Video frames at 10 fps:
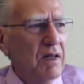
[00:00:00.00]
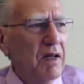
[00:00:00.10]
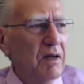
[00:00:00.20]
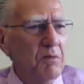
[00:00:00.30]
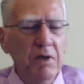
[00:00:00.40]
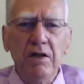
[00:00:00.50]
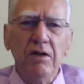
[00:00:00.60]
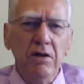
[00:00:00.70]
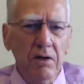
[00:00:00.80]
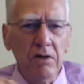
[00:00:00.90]
that we
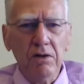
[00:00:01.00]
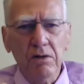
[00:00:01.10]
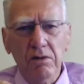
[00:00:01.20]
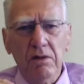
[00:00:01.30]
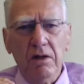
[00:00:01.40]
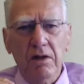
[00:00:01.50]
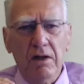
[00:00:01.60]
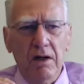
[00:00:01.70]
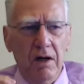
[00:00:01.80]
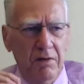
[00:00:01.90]
know
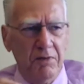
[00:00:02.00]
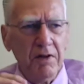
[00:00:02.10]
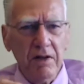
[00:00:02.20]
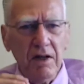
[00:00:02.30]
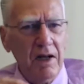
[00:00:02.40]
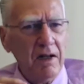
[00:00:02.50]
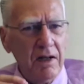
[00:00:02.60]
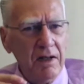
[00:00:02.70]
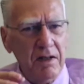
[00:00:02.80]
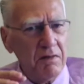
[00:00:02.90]
are very
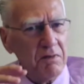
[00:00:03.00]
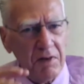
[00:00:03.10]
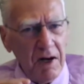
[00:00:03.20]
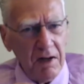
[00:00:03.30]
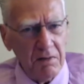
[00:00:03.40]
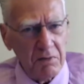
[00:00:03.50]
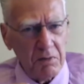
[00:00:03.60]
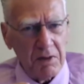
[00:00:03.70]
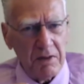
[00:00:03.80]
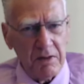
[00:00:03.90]
likely
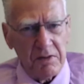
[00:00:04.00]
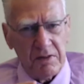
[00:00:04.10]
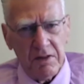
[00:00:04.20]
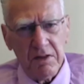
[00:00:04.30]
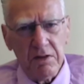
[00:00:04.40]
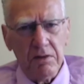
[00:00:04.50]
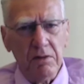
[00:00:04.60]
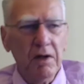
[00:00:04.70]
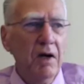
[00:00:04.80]
involved with this issue,